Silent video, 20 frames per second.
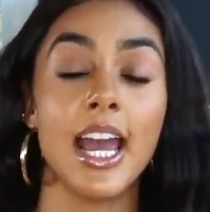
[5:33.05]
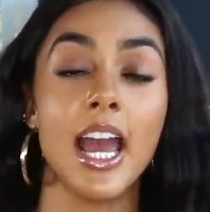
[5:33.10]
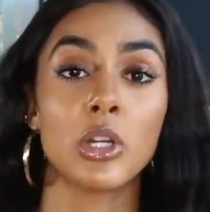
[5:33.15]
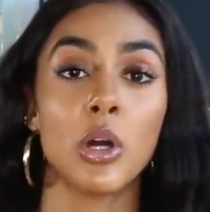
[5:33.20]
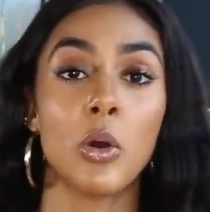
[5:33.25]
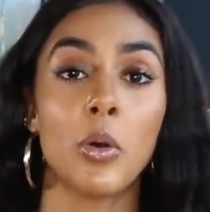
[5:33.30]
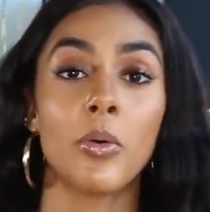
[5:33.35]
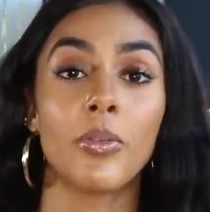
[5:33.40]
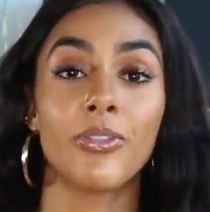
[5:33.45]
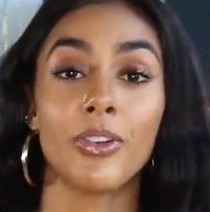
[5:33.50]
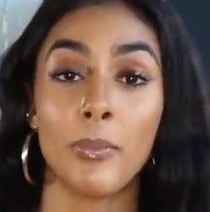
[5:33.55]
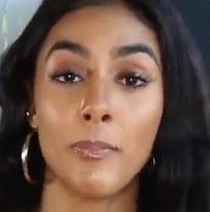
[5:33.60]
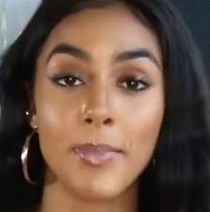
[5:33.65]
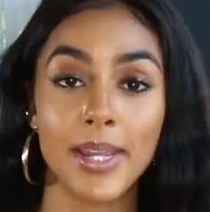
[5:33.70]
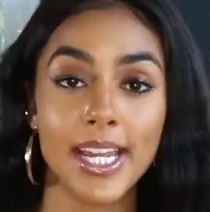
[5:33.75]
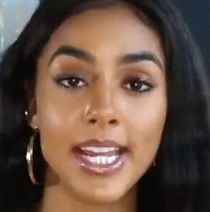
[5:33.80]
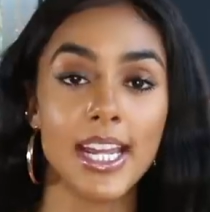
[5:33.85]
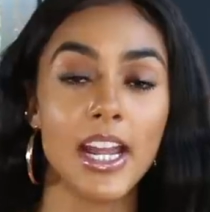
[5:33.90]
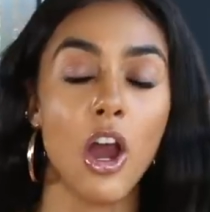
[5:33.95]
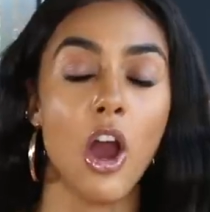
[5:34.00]
So for
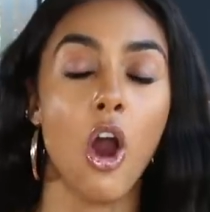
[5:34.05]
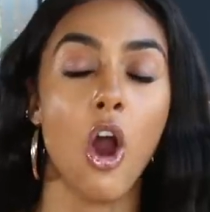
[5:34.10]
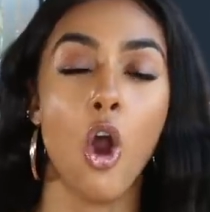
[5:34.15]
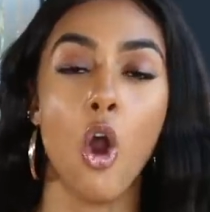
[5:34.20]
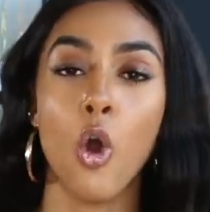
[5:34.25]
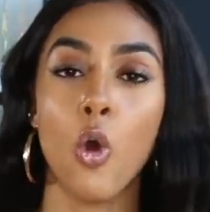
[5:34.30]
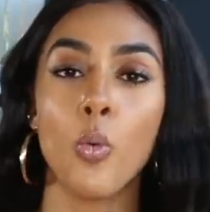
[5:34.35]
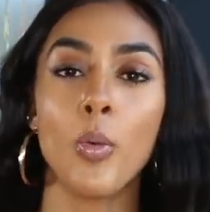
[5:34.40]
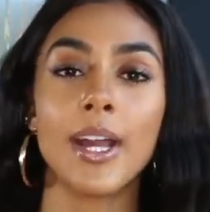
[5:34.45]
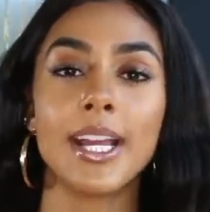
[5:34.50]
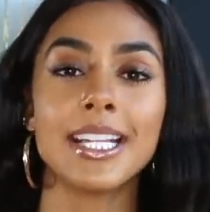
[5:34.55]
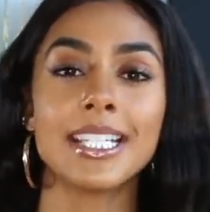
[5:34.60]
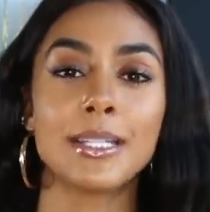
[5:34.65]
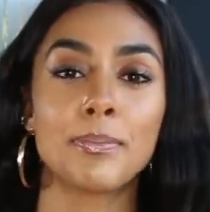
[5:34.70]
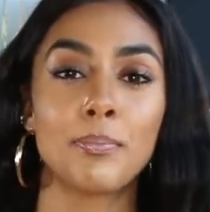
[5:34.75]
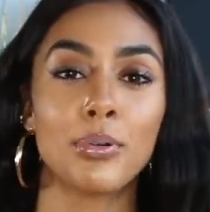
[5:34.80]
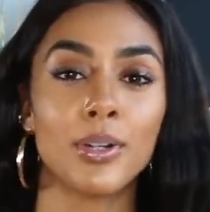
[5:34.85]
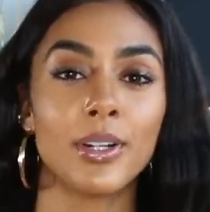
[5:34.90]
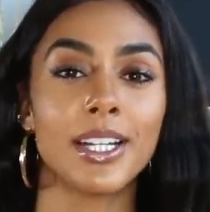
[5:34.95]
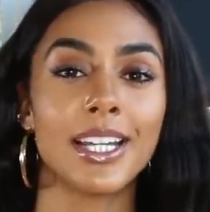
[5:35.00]
me, always
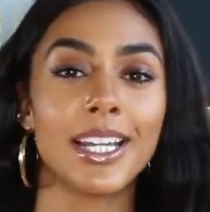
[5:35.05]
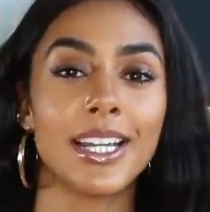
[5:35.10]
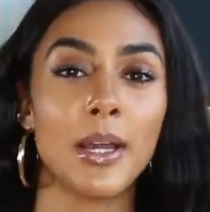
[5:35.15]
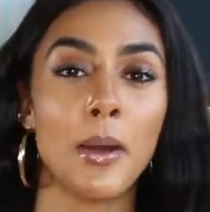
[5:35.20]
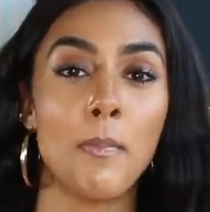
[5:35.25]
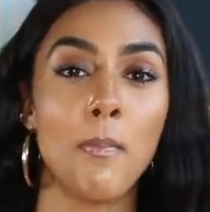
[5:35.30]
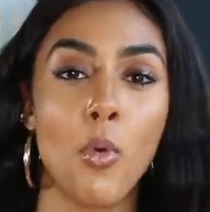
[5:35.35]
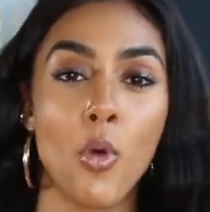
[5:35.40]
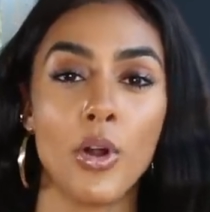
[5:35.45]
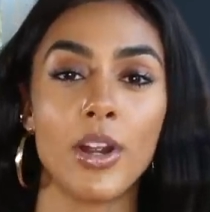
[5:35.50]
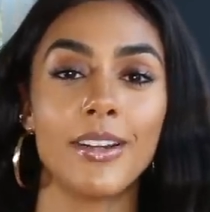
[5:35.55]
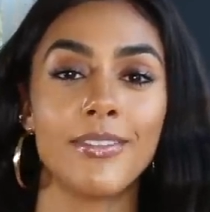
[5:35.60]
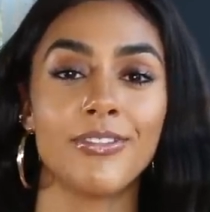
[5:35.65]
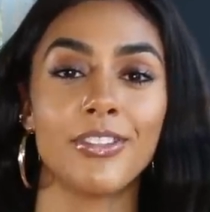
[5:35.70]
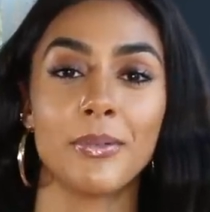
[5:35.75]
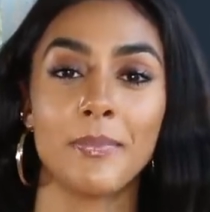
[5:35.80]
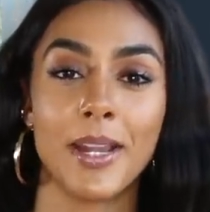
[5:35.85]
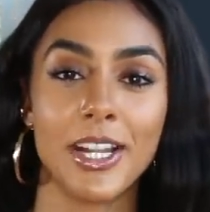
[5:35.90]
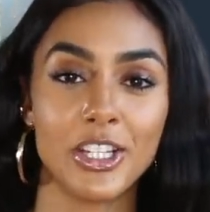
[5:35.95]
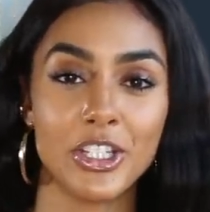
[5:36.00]
putting more
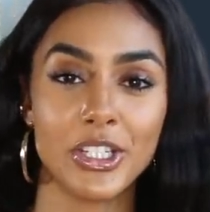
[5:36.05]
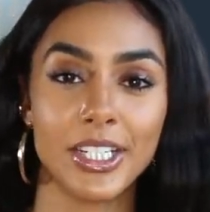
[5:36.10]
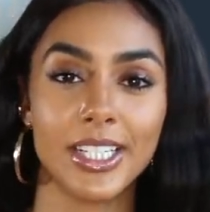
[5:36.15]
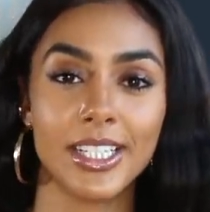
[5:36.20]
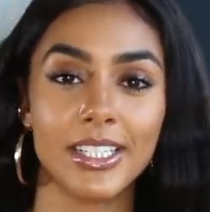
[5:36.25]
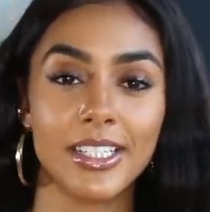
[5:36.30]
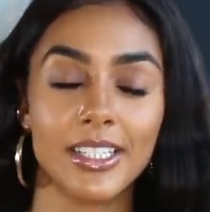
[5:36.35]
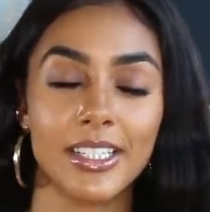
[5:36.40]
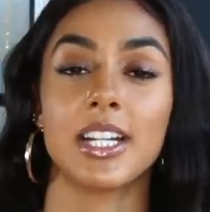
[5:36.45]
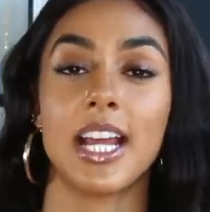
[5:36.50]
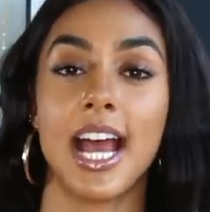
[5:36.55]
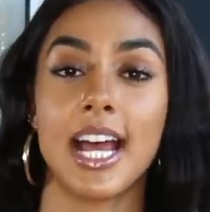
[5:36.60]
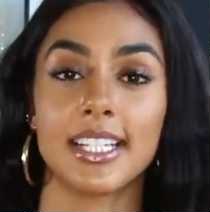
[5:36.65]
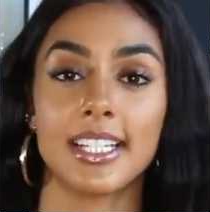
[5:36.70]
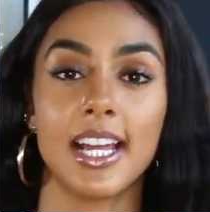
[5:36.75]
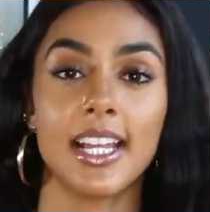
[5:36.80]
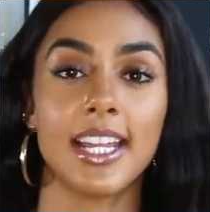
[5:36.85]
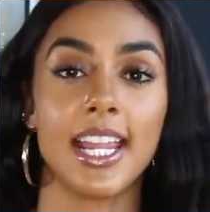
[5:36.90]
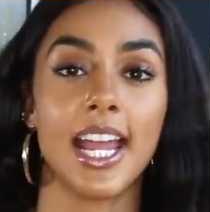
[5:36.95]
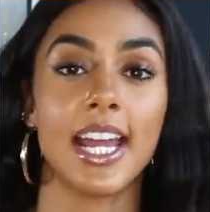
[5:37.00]
information as
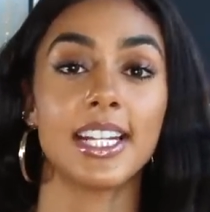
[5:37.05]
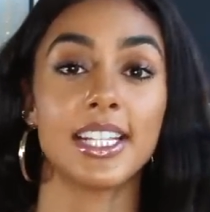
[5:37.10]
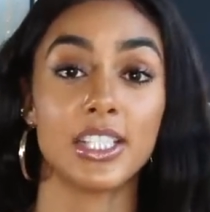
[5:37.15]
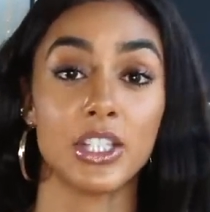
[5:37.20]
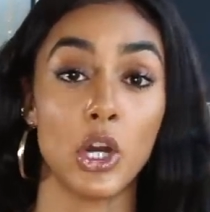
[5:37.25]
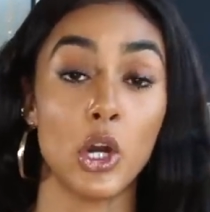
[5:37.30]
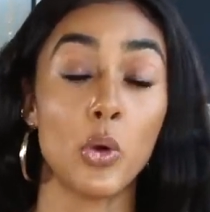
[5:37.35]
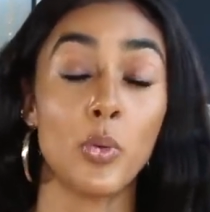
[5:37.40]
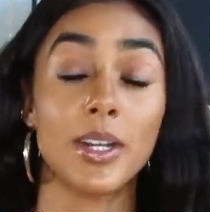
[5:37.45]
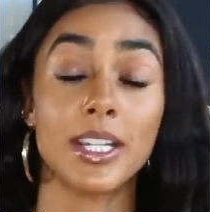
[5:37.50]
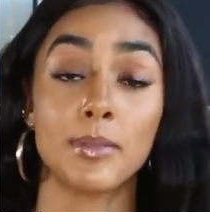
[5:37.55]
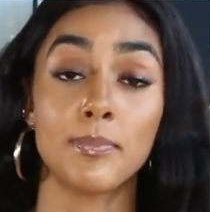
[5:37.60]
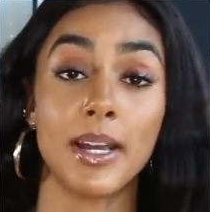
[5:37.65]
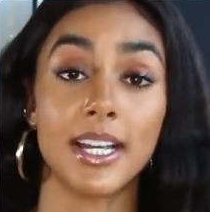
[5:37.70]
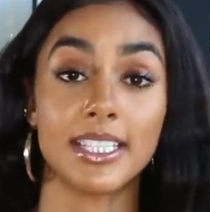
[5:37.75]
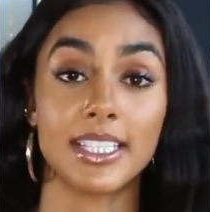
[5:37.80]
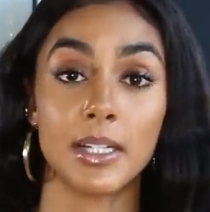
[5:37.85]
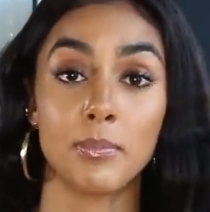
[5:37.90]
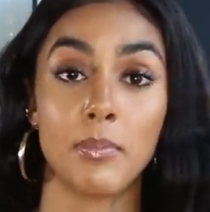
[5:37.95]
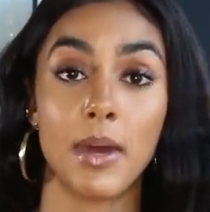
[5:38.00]
I can is always
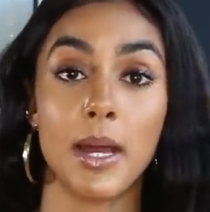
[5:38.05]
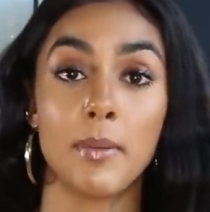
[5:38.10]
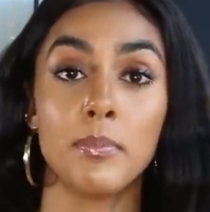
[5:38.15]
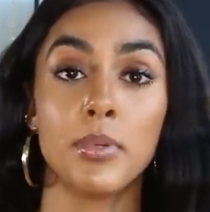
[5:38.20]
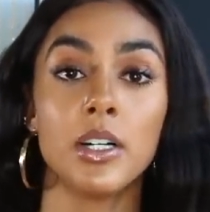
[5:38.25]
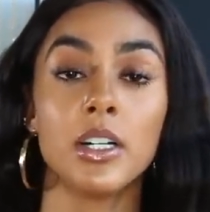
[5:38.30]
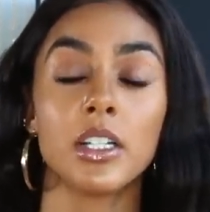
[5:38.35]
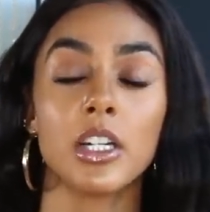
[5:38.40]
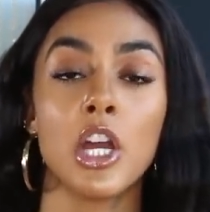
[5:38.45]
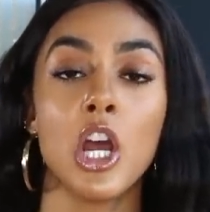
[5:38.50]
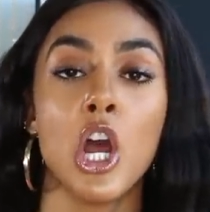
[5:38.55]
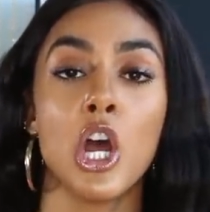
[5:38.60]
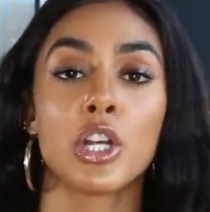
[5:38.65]
best in my book.